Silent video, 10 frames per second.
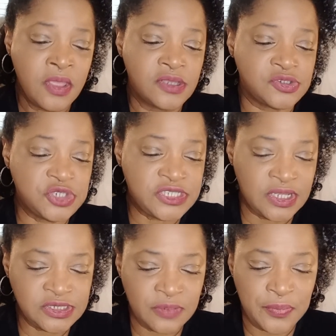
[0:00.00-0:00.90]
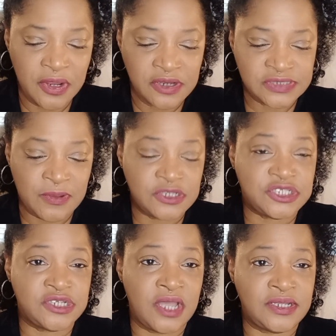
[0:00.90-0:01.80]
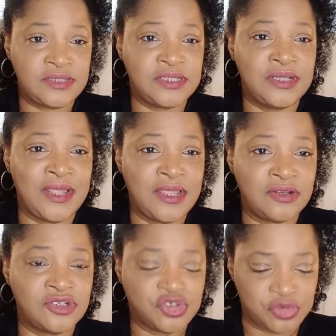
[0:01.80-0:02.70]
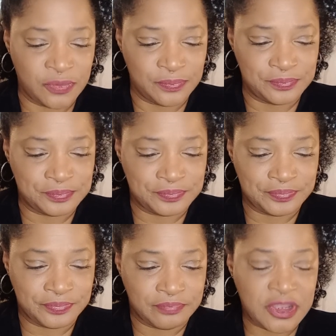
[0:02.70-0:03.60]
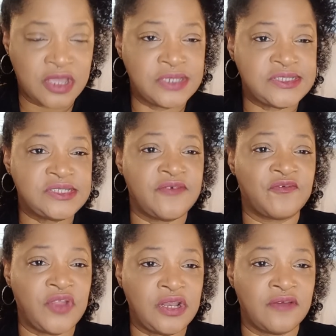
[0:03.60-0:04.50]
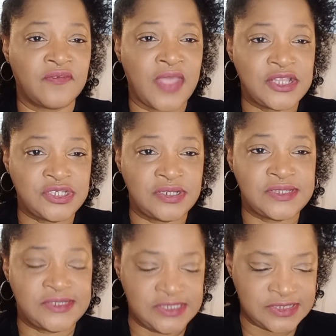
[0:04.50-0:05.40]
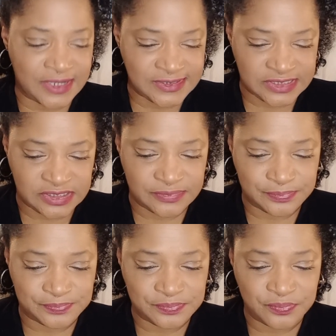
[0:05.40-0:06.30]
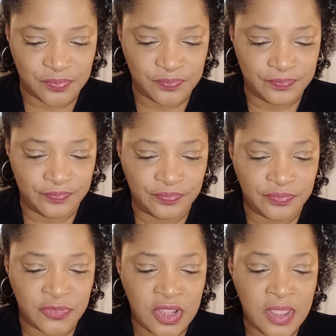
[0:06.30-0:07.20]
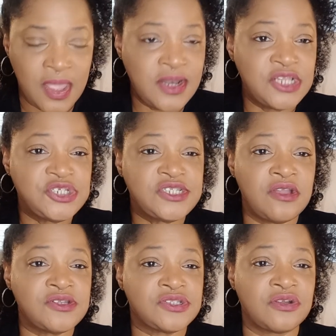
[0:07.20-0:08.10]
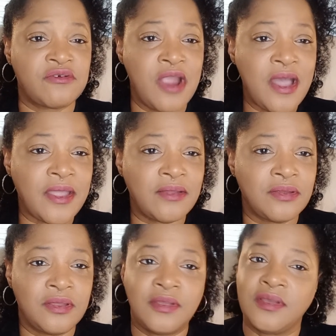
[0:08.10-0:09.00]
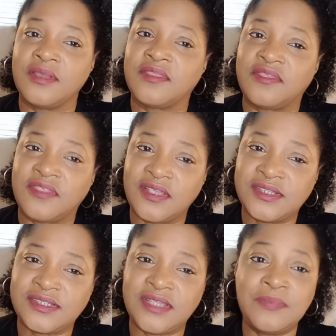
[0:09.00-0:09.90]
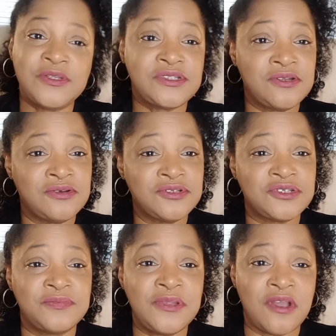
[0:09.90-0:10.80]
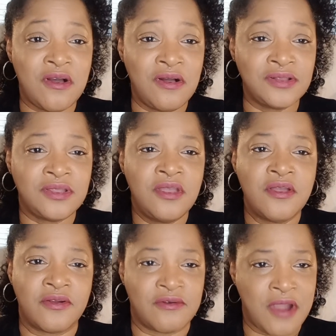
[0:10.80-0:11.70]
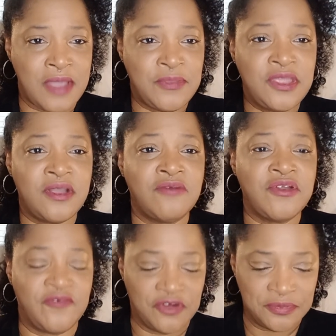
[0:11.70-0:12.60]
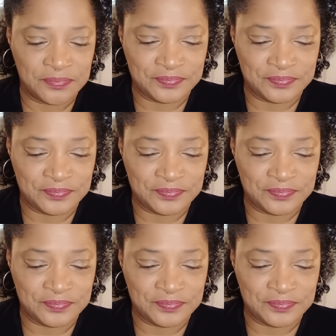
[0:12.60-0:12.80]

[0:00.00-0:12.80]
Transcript: So she tells her parents about Johnny delaying the trip because he's afraid of catching the C-19. And then she starts to cry. This episode should be called Cry Me a River.